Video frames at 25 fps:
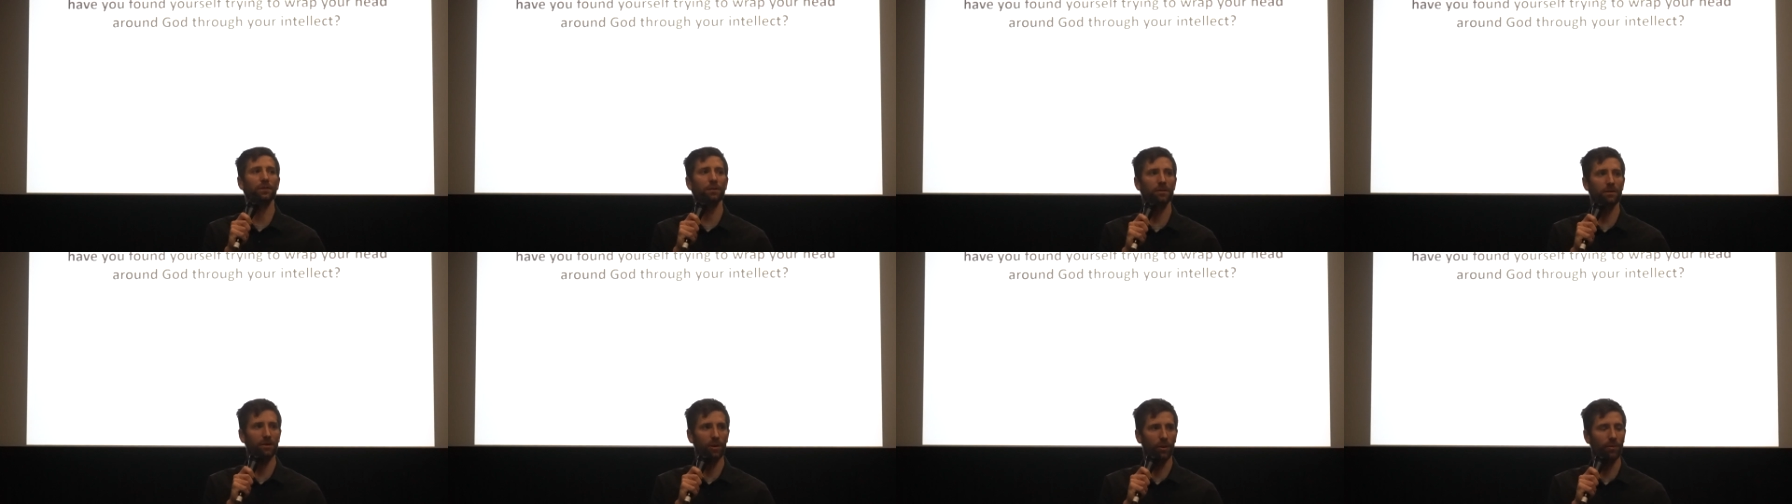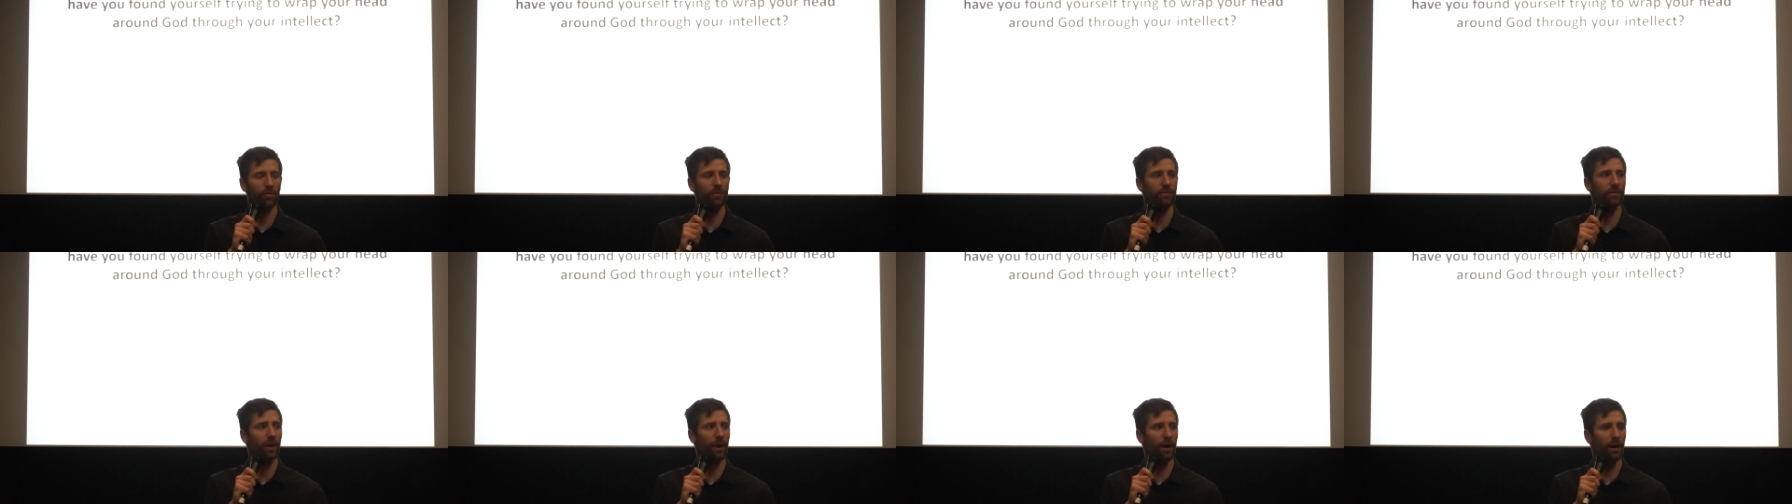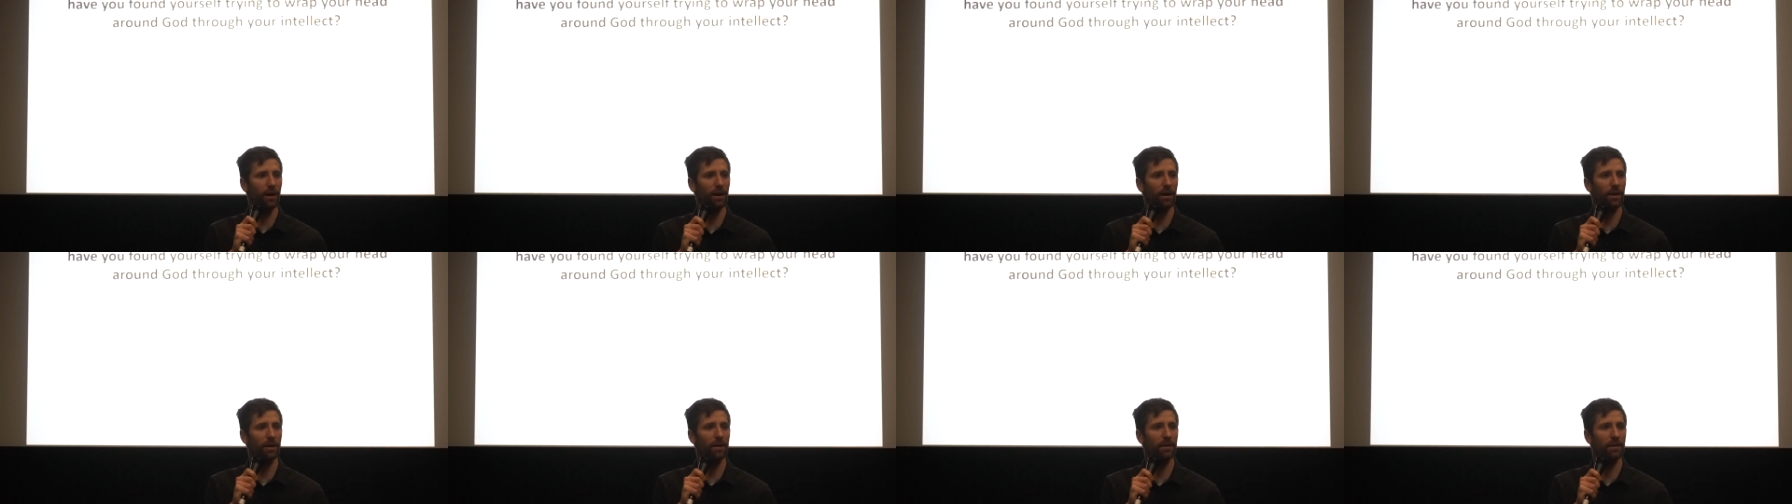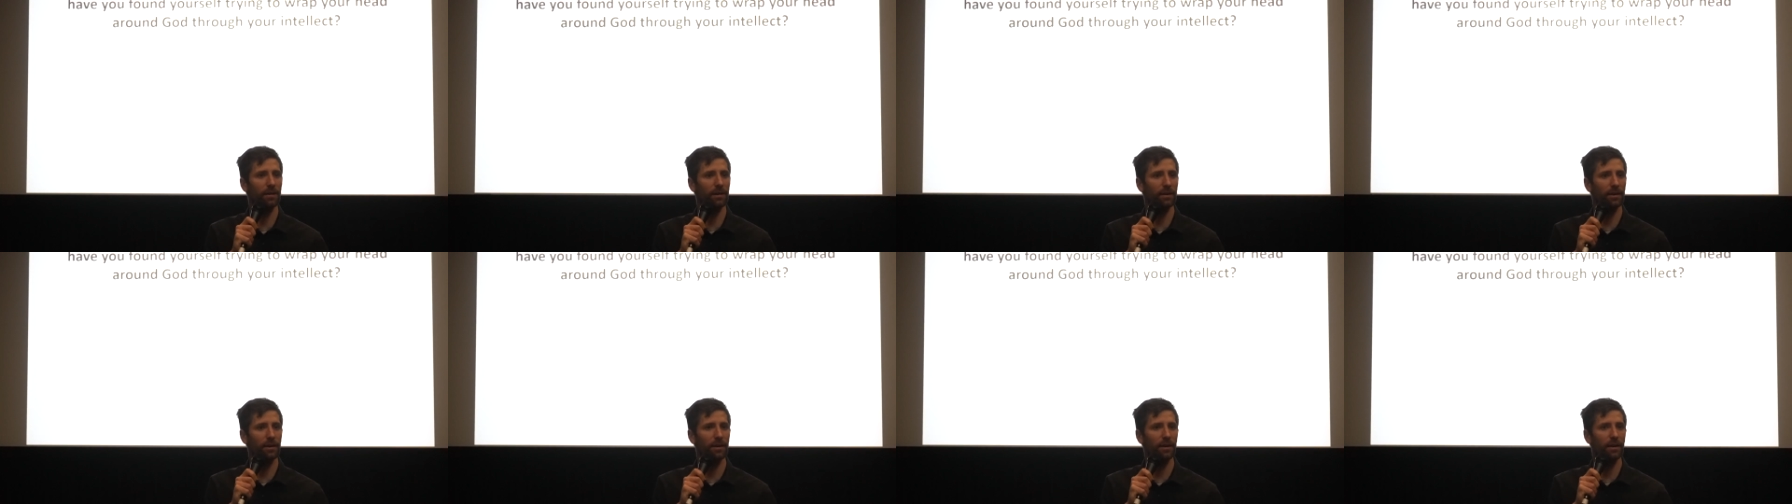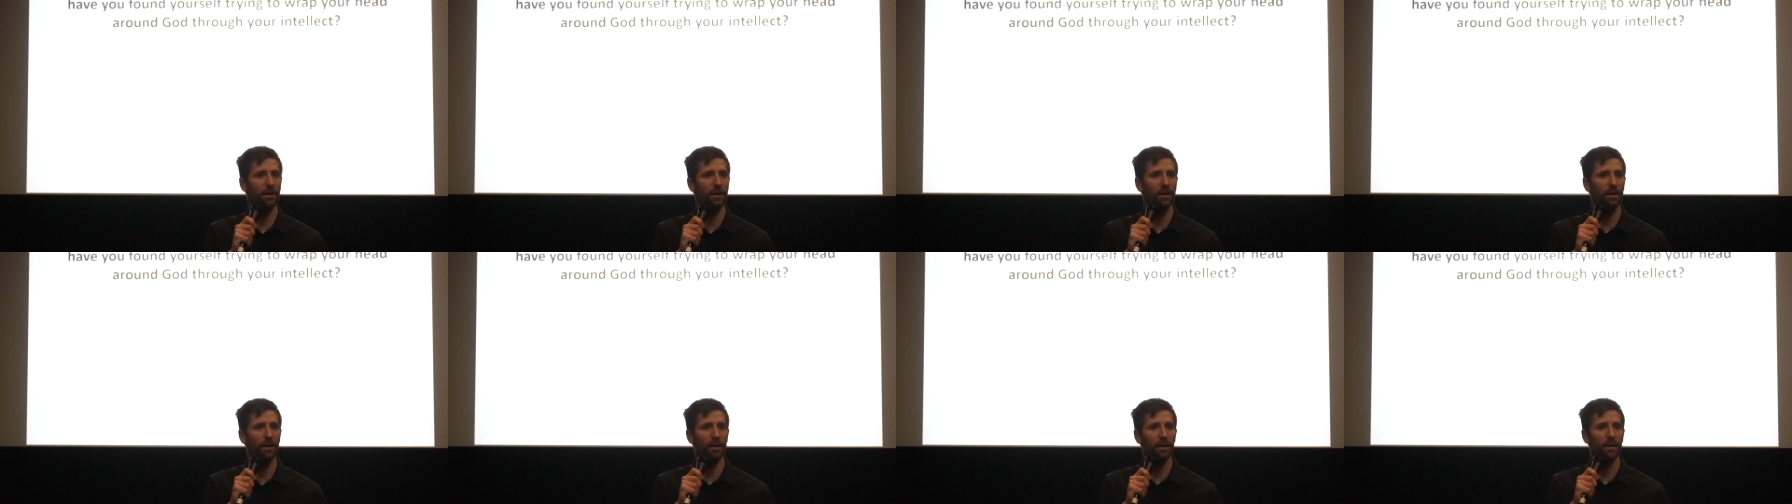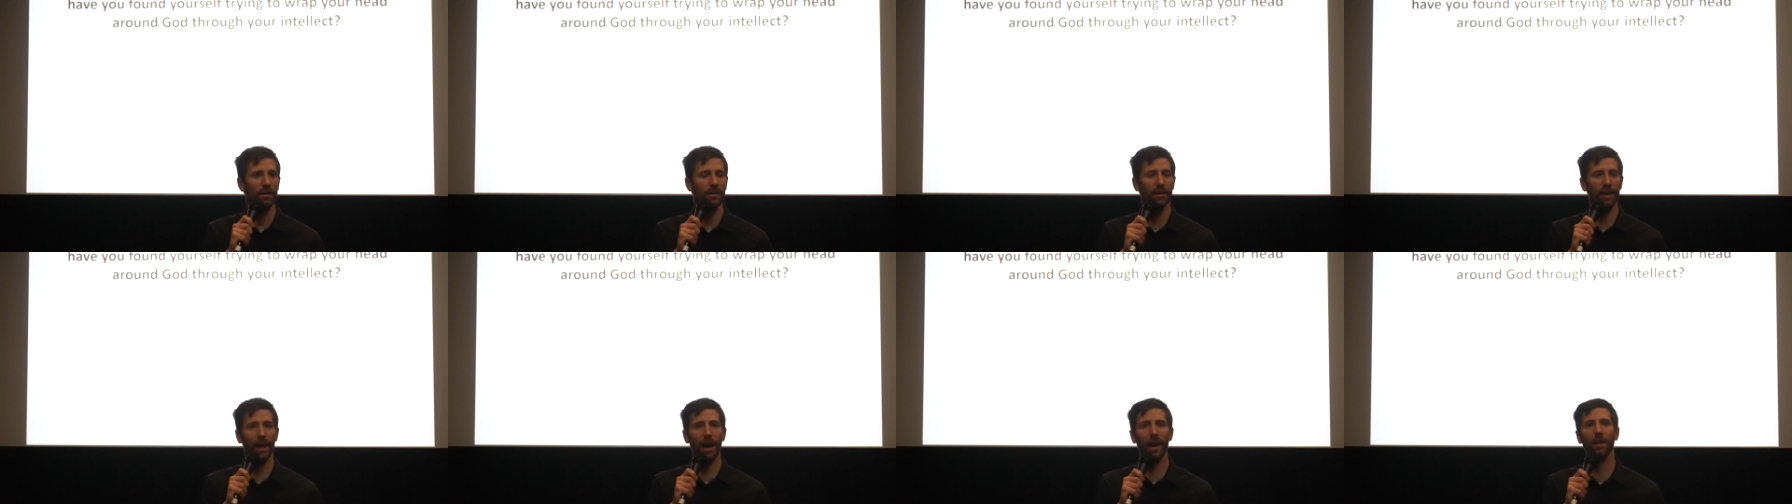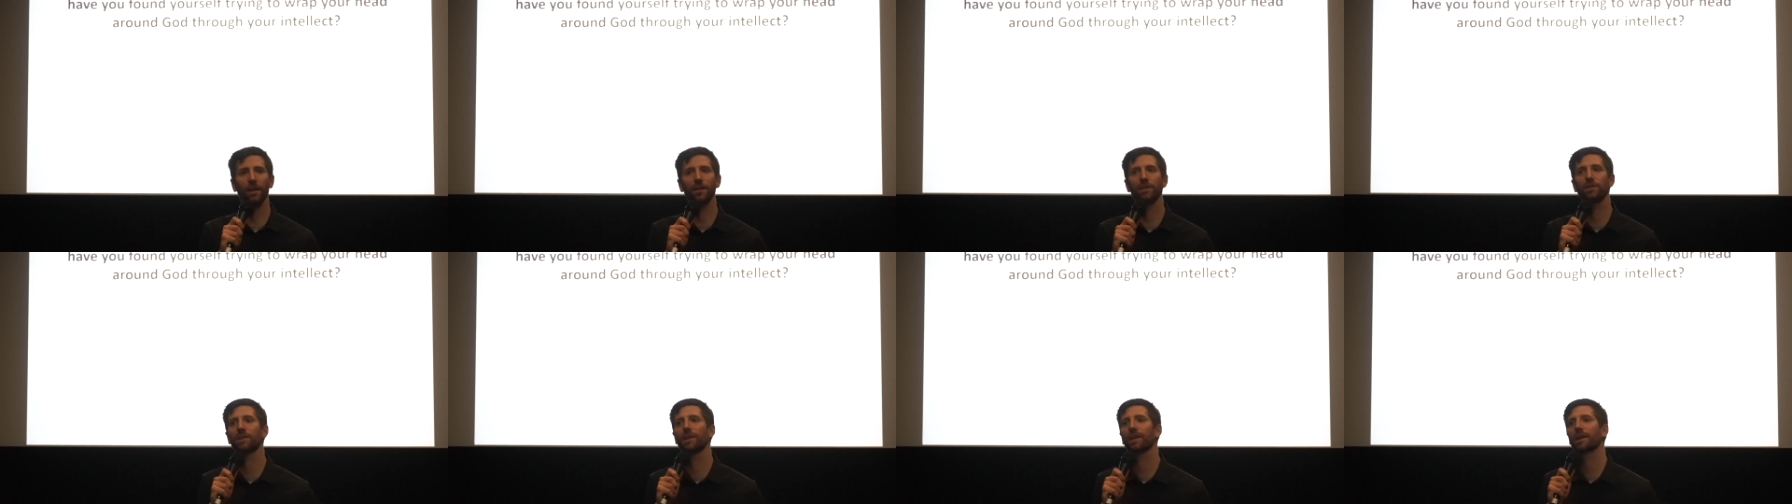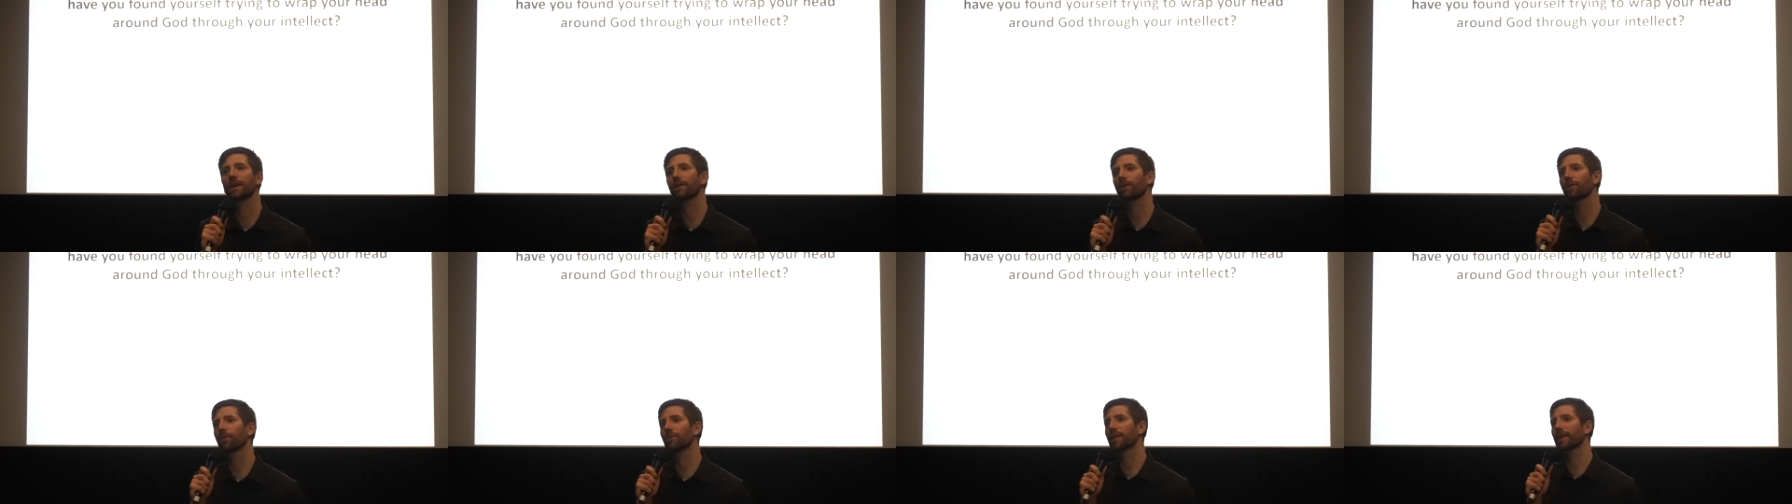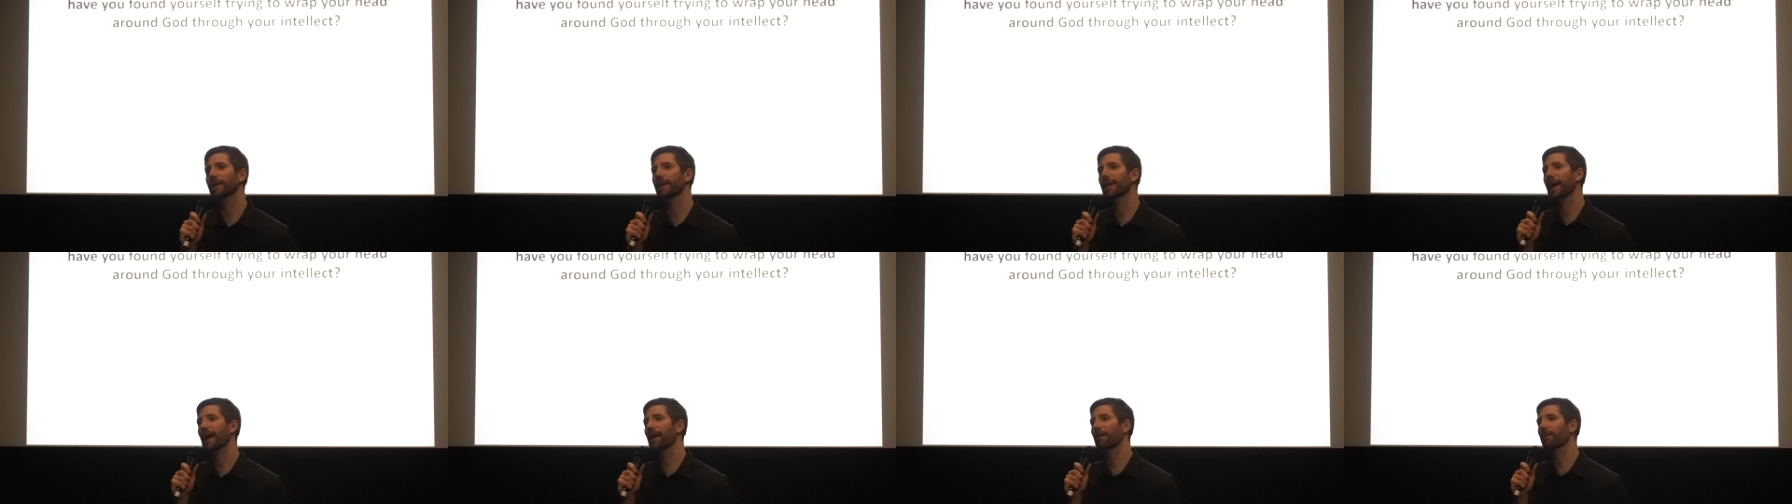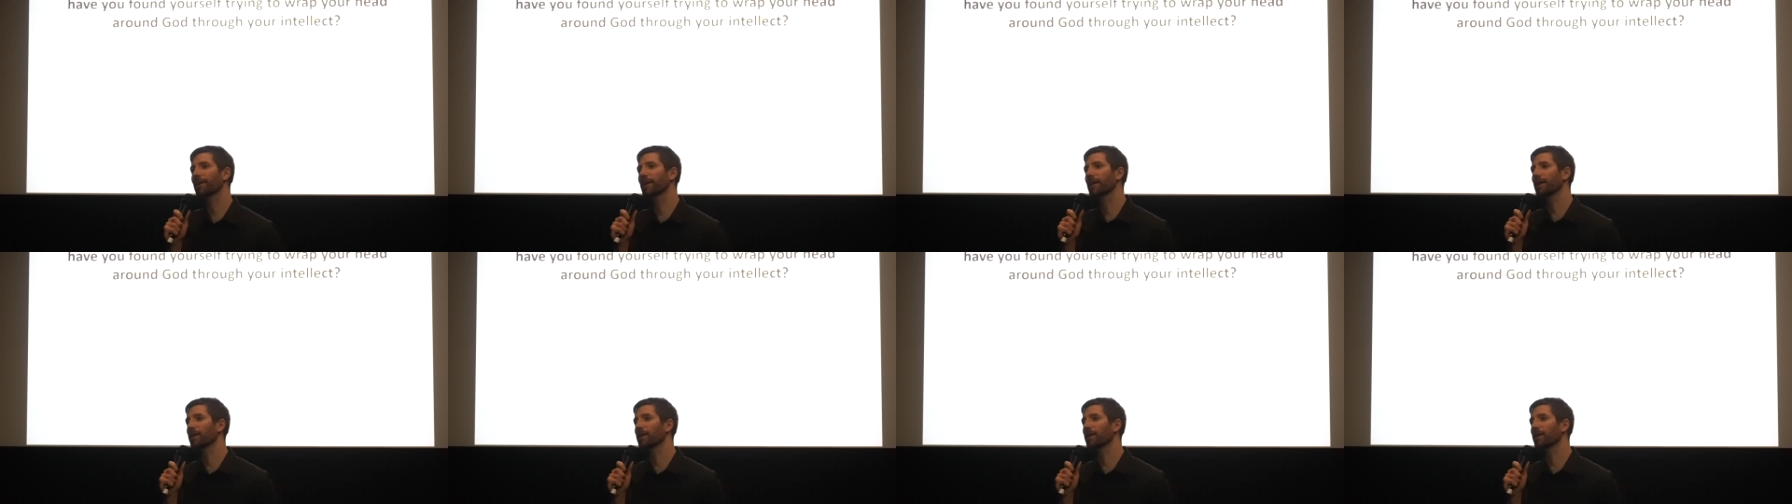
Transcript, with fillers: so far. Theology can only carry